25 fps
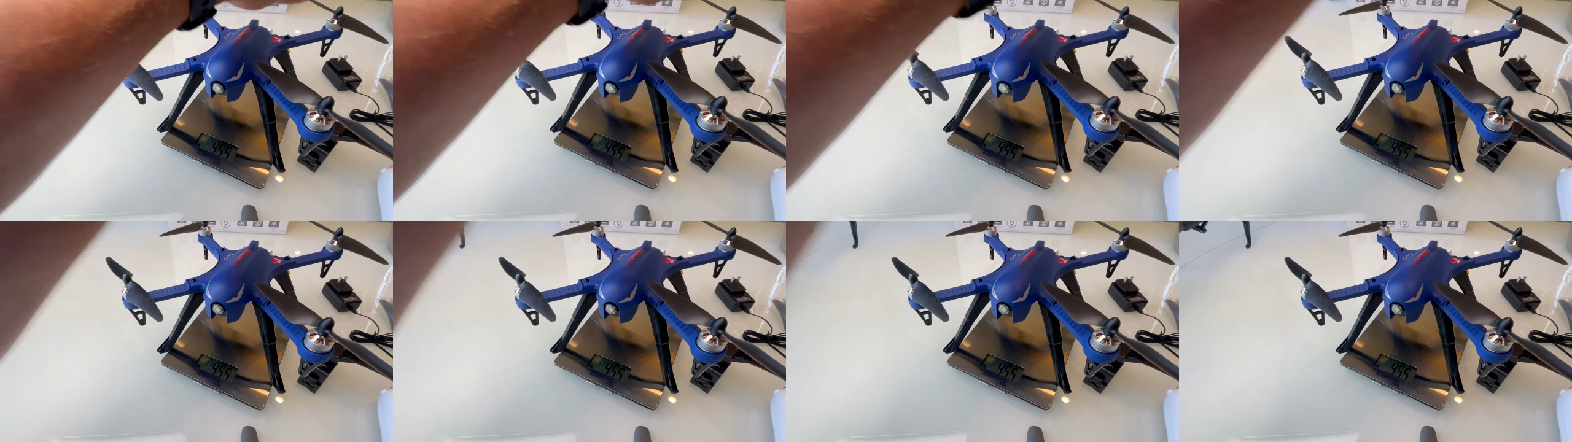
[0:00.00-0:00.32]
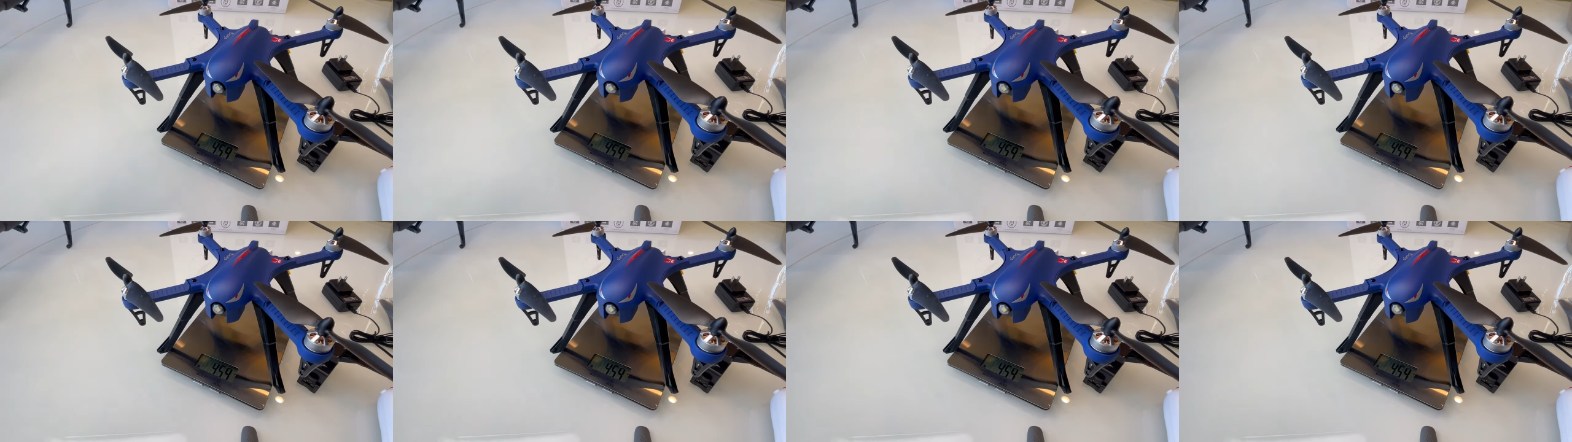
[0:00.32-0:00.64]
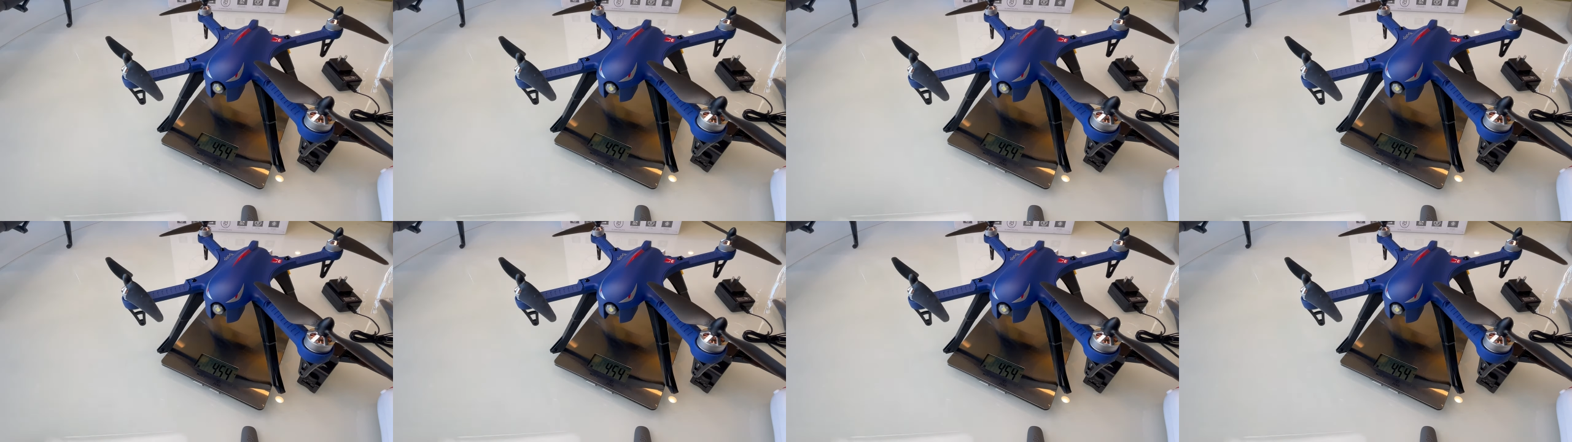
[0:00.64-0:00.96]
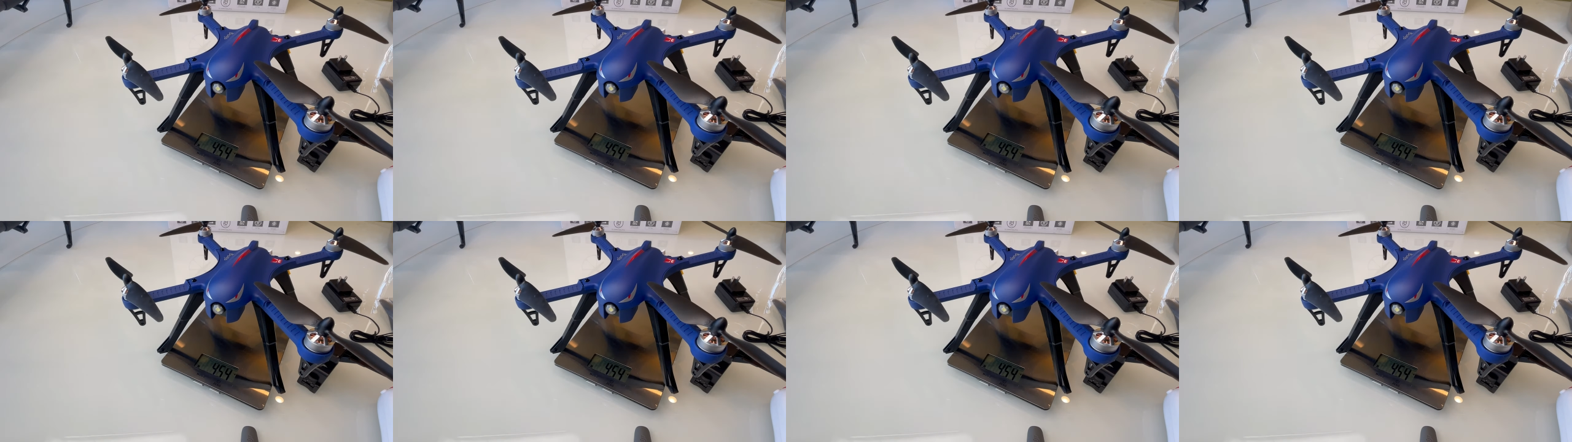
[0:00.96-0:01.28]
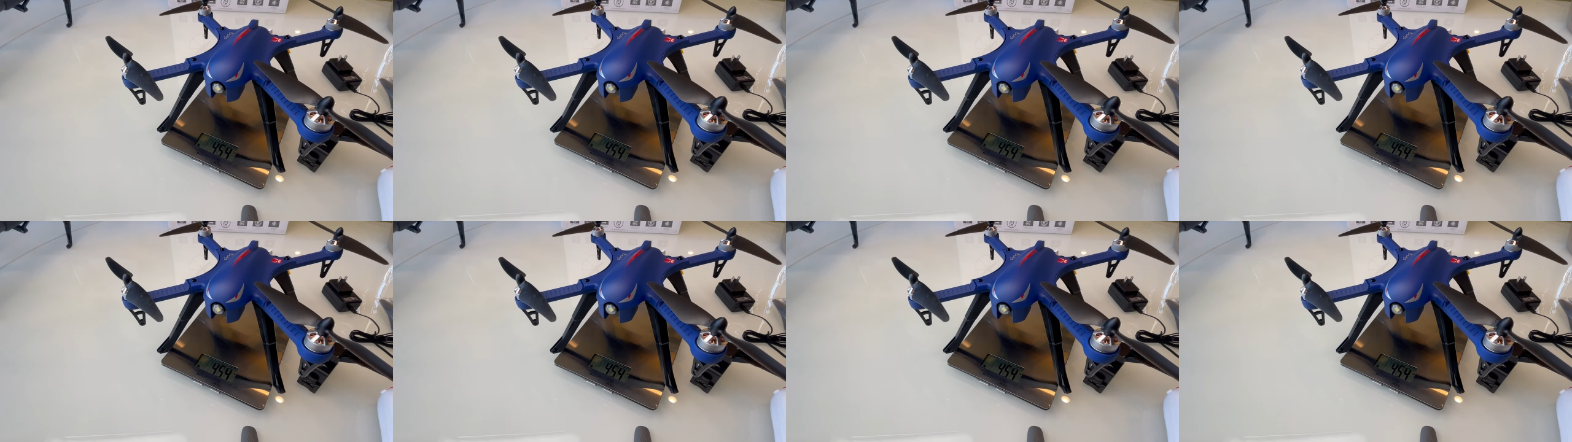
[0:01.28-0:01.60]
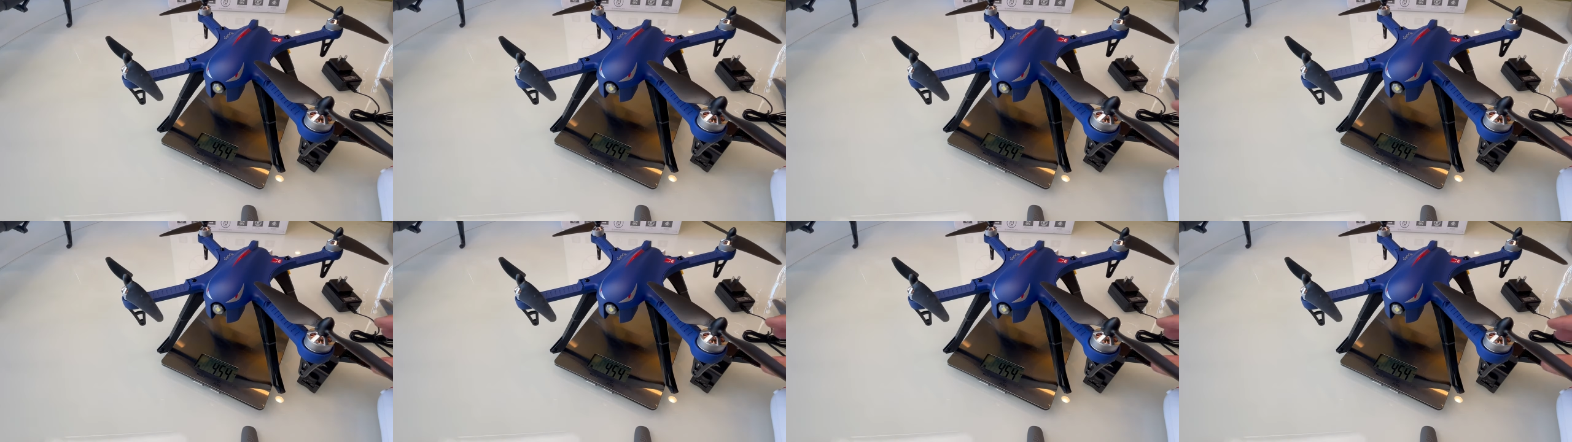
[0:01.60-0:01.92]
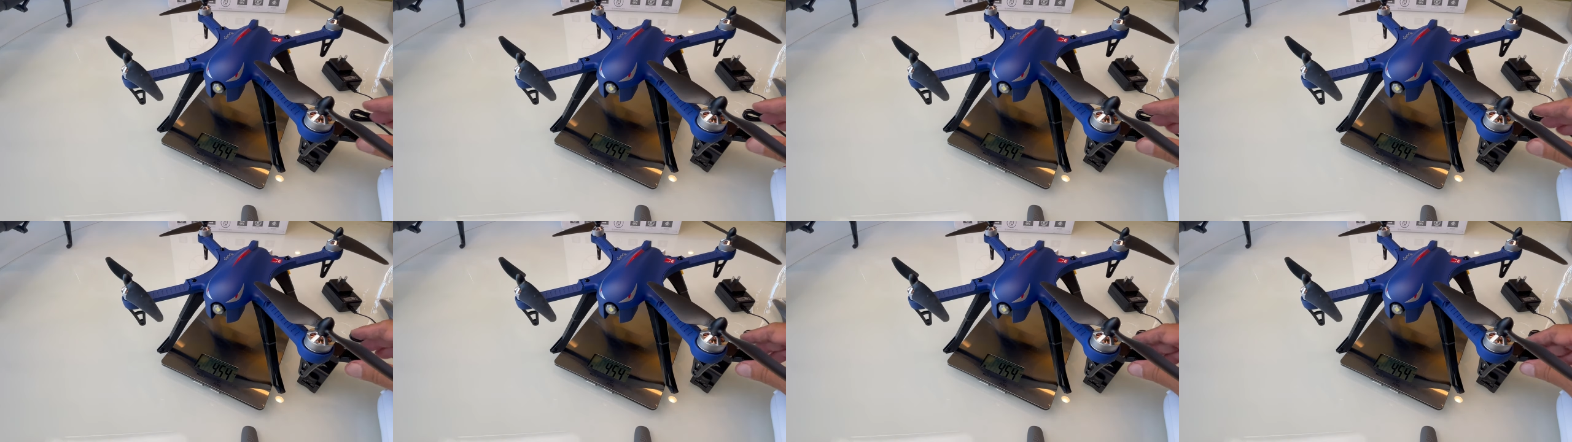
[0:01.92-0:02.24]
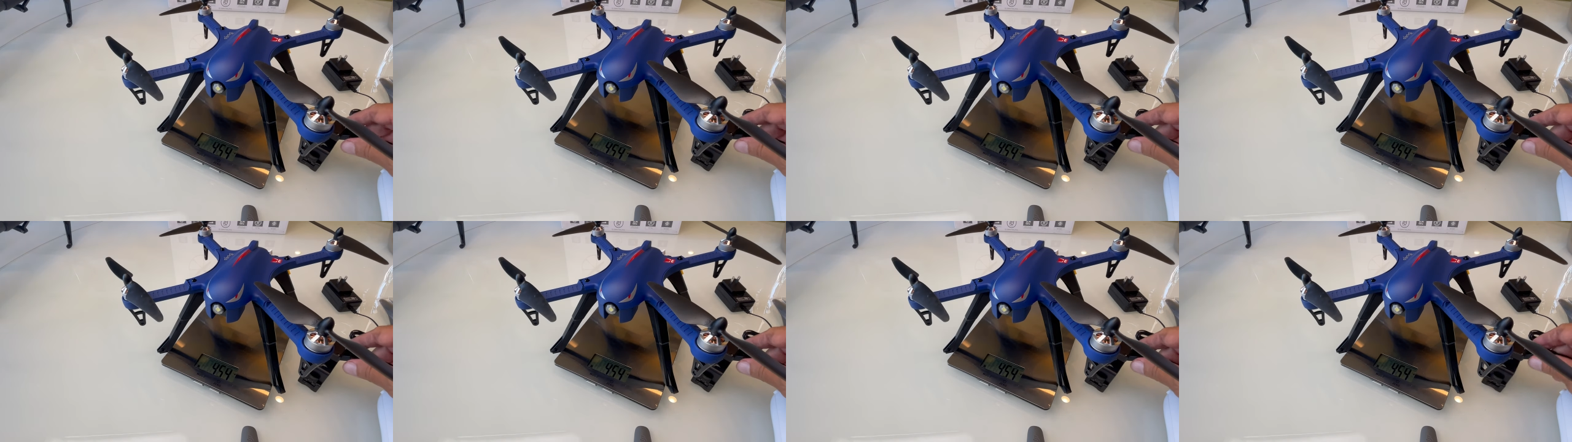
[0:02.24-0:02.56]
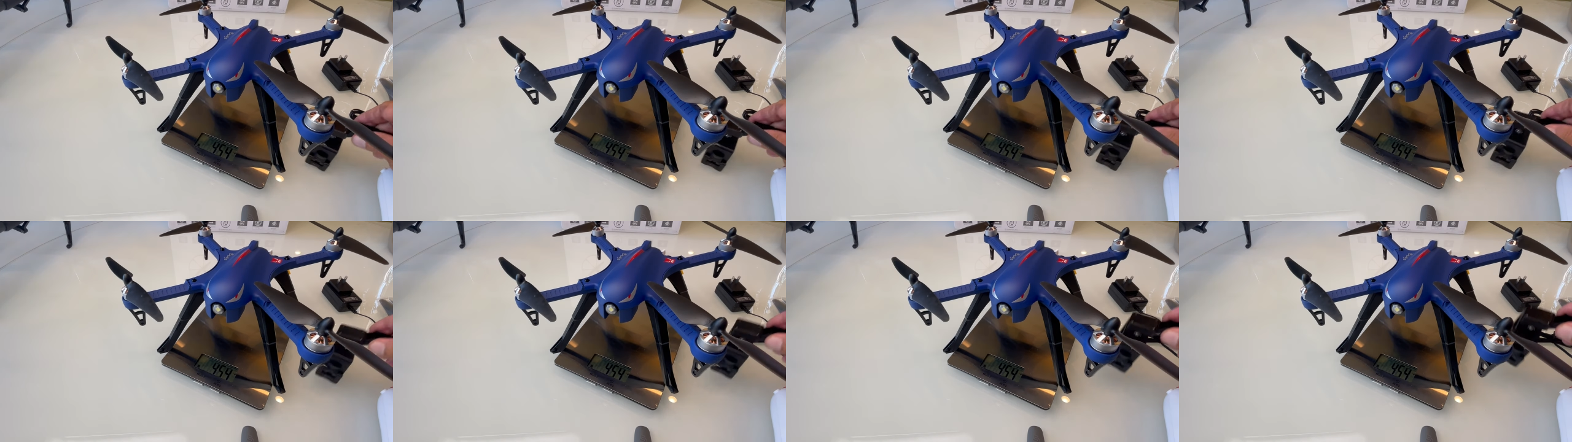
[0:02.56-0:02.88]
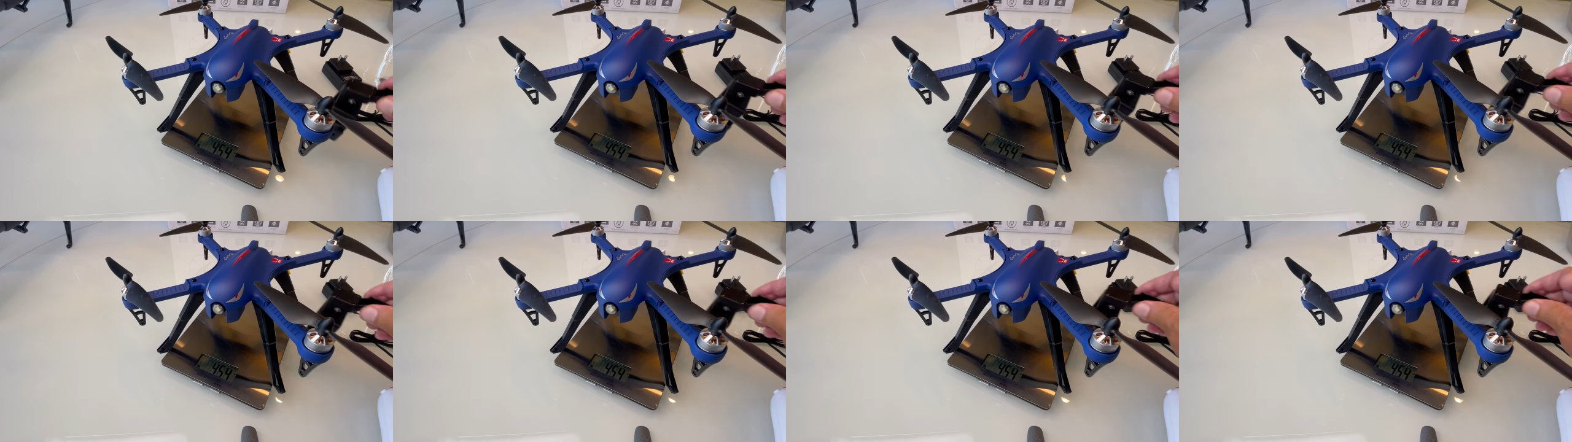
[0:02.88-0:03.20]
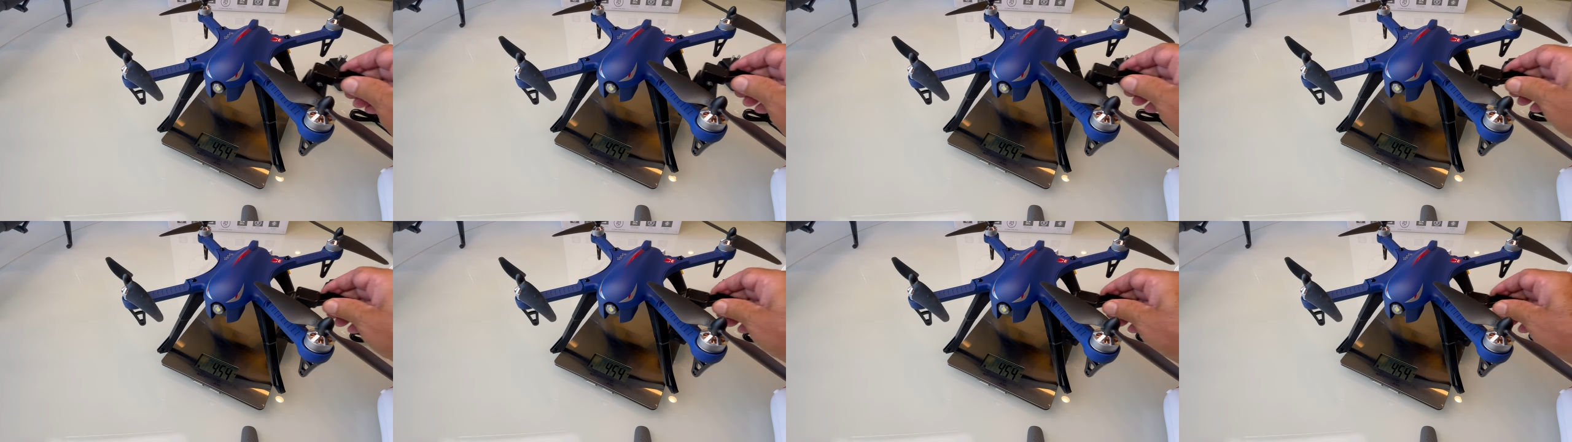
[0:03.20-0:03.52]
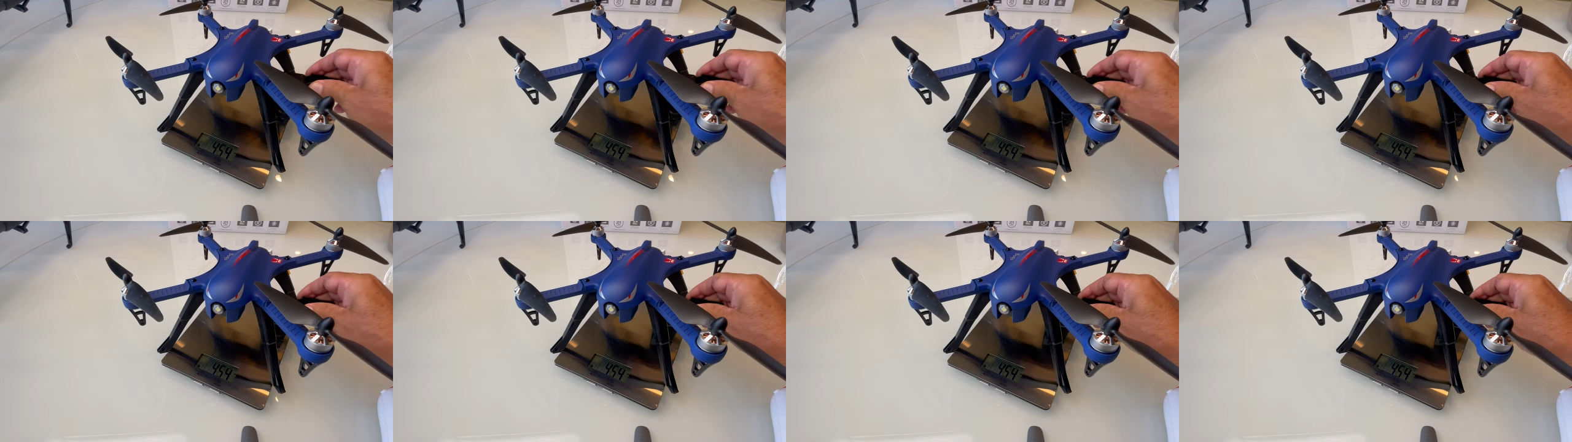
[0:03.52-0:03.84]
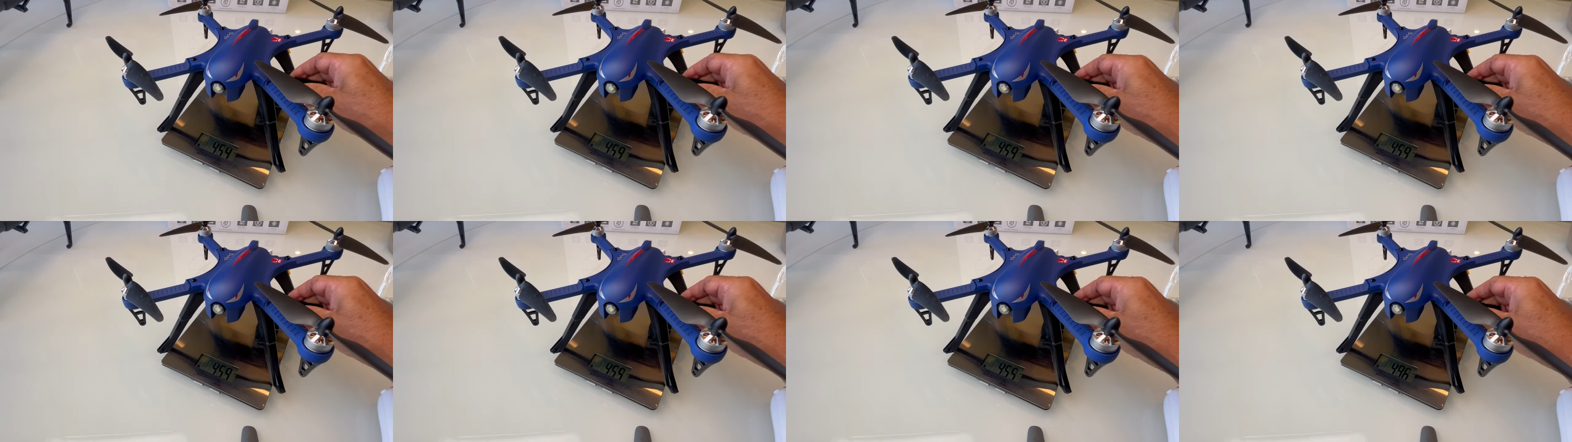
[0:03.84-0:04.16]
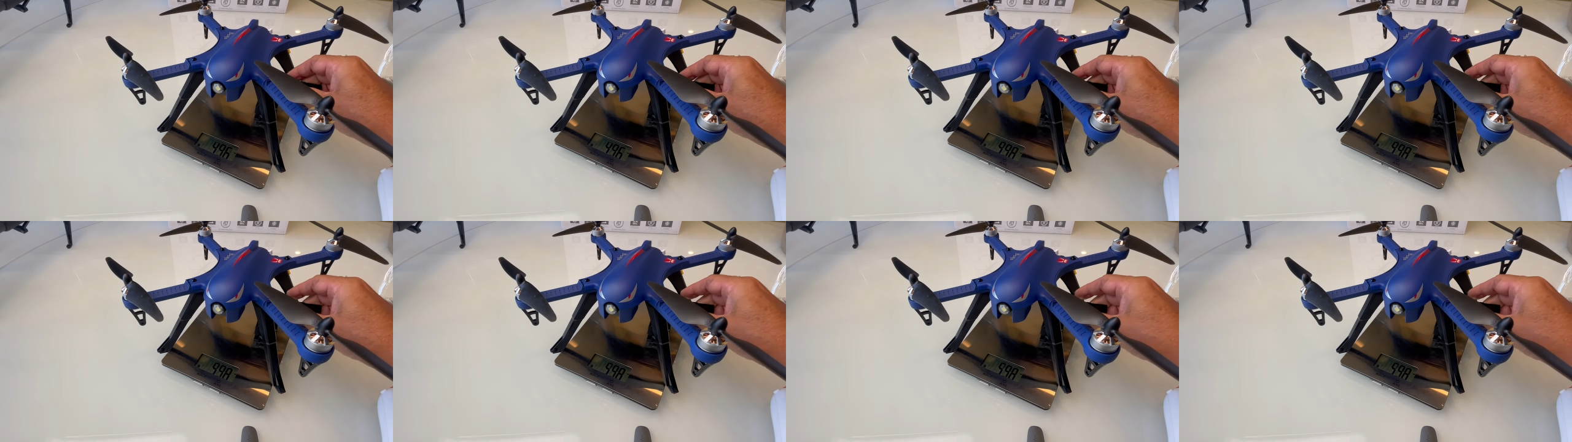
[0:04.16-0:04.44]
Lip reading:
[unreadable: no face in view]